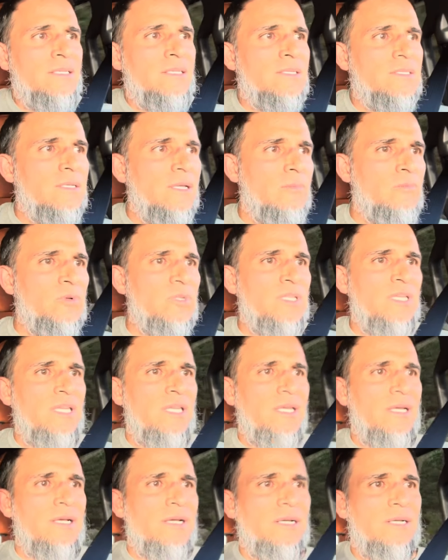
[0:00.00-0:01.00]
So I'm
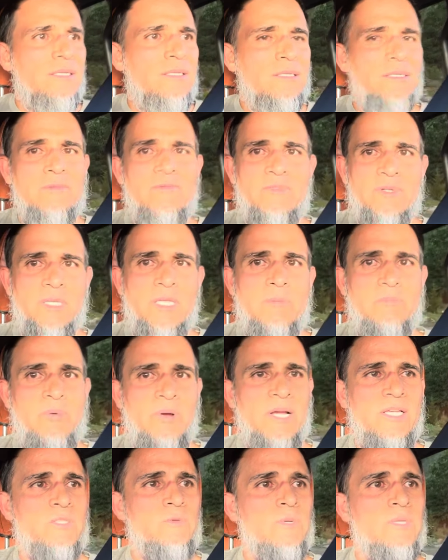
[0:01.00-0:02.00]
really
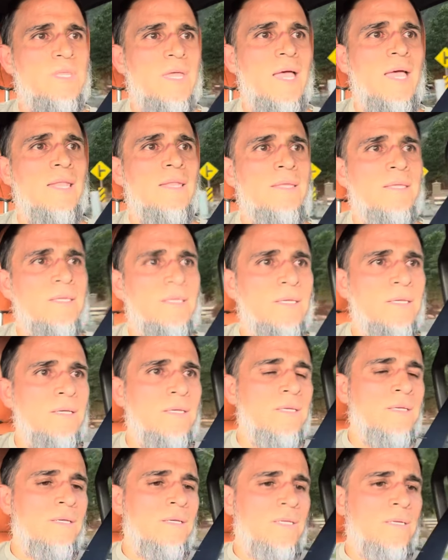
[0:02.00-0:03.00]
impressed with that.
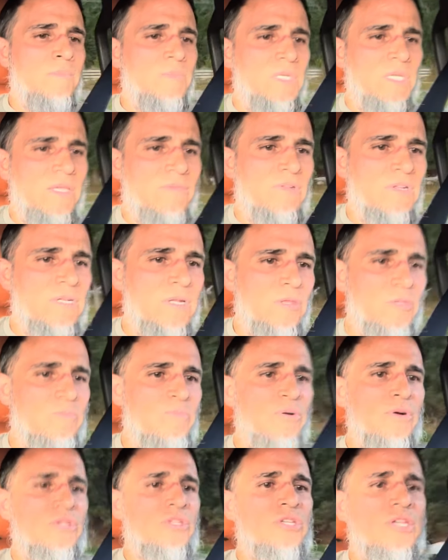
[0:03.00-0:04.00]
I'm gonna give it another
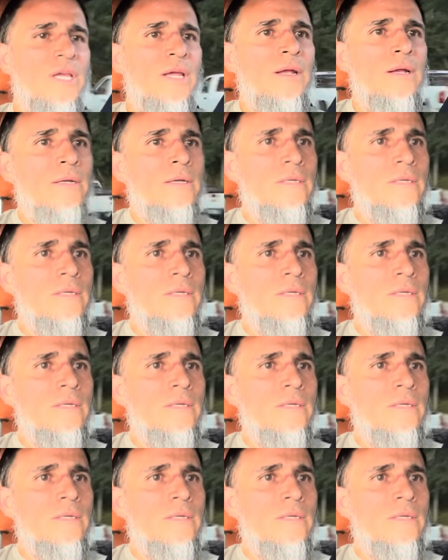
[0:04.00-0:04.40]
push here.